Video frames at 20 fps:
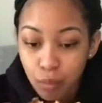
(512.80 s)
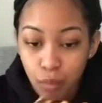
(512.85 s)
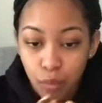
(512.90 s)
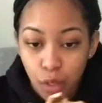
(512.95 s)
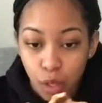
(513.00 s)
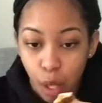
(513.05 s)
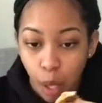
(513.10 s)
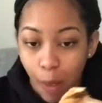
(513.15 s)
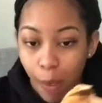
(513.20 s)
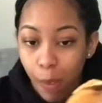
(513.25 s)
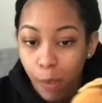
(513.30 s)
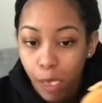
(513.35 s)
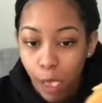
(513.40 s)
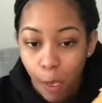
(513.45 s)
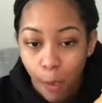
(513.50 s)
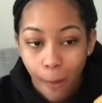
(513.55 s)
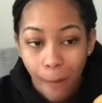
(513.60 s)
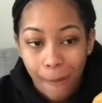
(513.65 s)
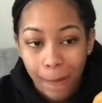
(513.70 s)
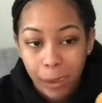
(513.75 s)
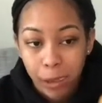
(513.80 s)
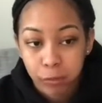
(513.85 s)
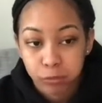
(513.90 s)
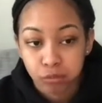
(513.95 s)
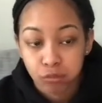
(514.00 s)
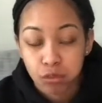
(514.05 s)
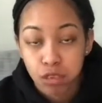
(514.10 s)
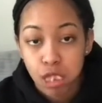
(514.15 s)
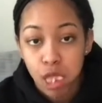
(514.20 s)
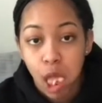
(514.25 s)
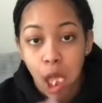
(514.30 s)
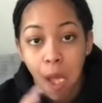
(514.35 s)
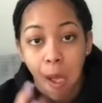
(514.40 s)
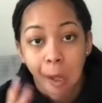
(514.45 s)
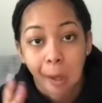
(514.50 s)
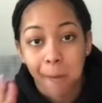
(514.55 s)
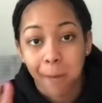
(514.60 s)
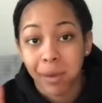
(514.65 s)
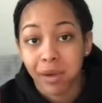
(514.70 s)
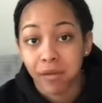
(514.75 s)
I don't know.
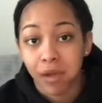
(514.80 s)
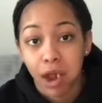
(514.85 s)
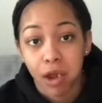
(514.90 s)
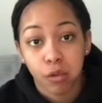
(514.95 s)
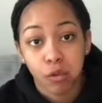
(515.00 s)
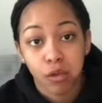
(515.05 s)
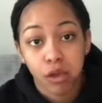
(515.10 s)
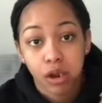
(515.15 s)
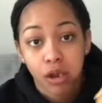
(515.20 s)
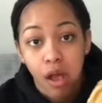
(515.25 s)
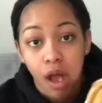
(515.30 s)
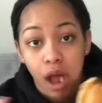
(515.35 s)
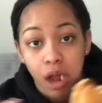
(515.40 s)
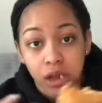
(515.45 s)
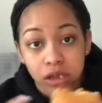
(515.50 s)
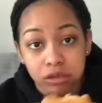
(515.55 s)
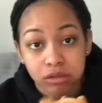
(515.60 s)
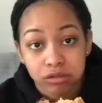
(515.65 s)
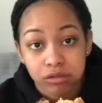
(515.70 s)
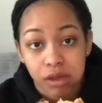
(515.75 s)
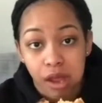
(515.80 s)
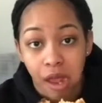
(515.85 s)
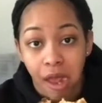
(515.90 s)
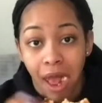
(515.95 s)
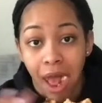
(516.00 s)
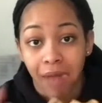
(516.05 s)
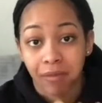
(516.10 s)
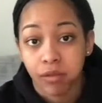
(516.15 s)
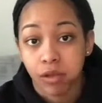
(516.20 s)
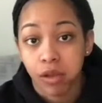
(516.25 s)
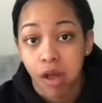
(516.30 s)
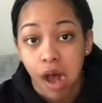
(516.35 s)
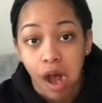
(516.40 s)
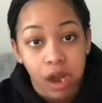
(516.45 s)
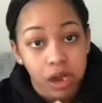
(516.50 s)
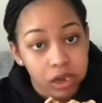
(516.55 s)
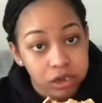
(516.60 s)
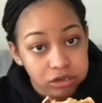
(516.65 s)
But if I do go to college, and after college,